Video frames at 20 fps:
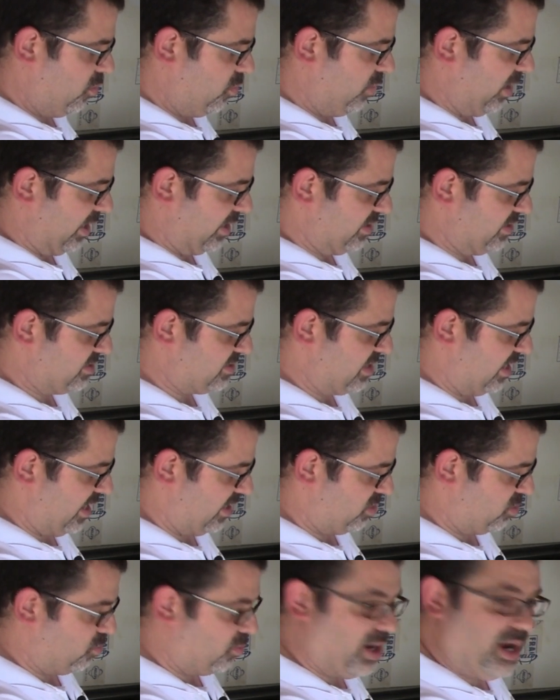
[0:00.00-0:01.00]
we can
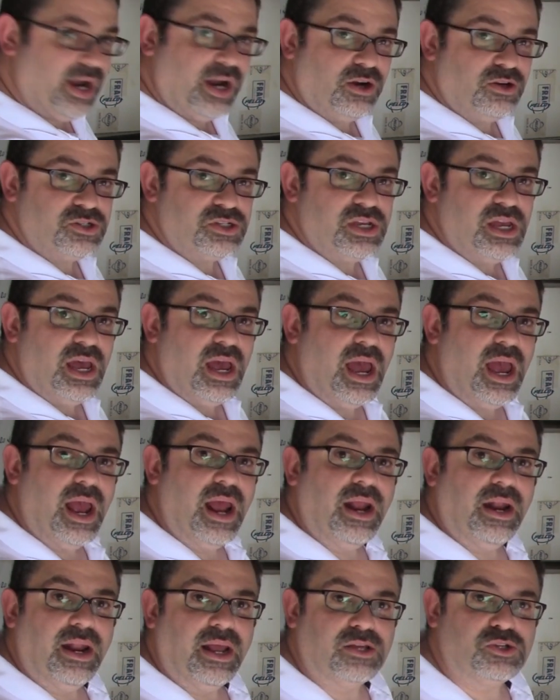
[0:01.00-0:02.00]
disconnect the wires,
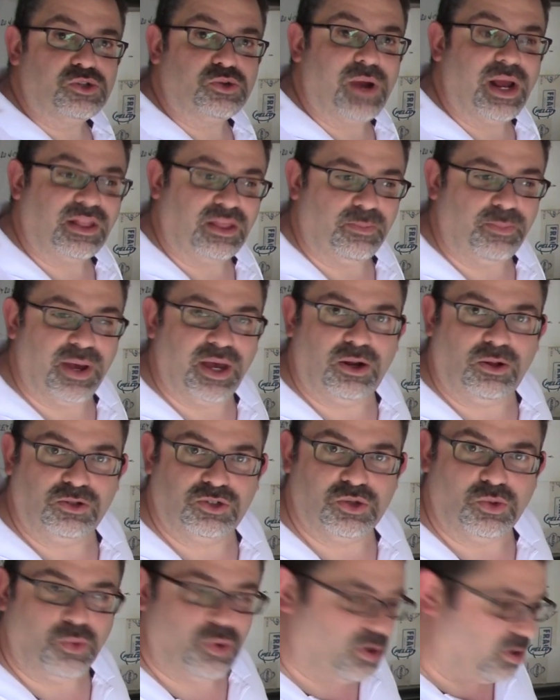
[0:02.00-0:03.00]
and extract the pedal
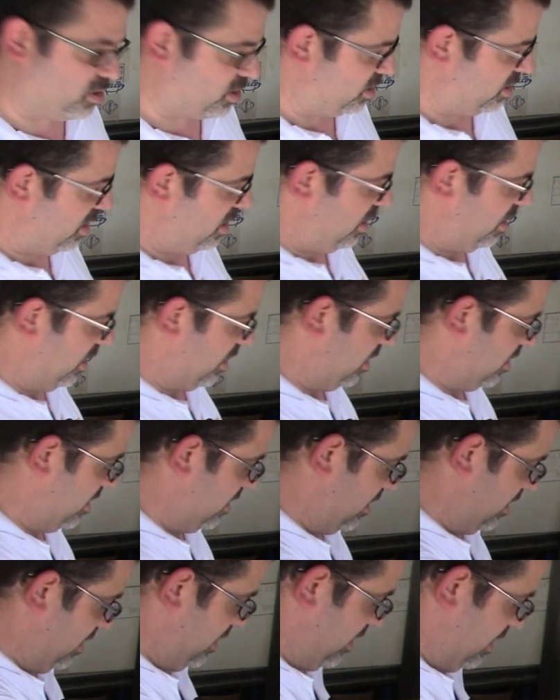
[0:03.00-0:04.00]
to work
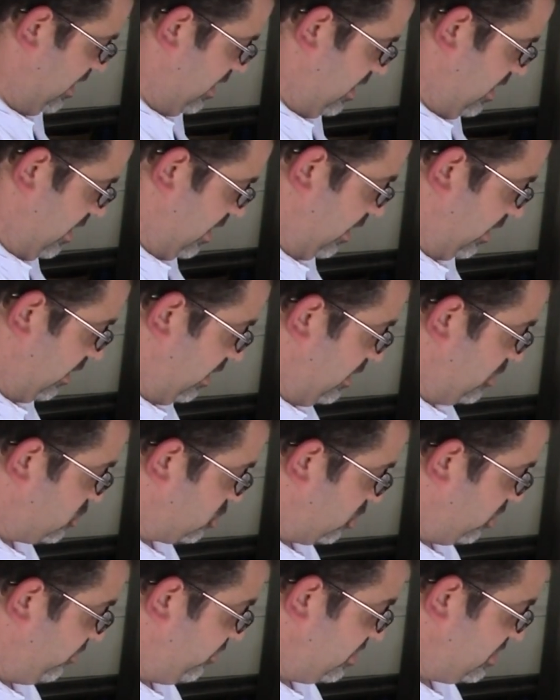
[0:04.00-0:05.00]
in a clean
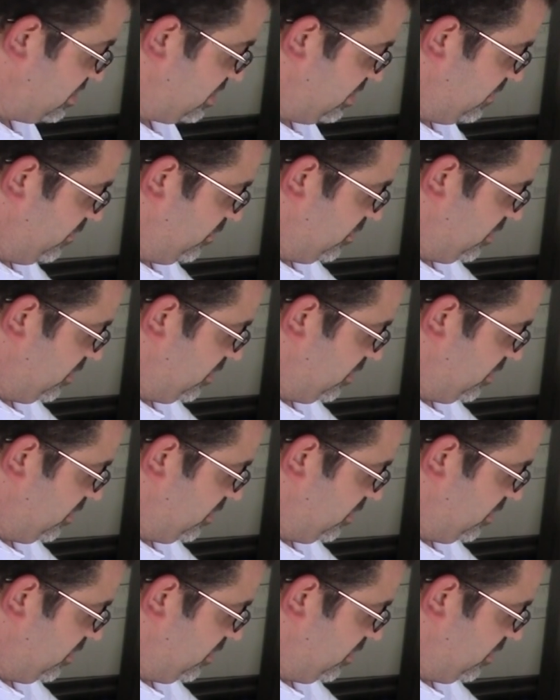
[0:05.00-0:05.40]
surface.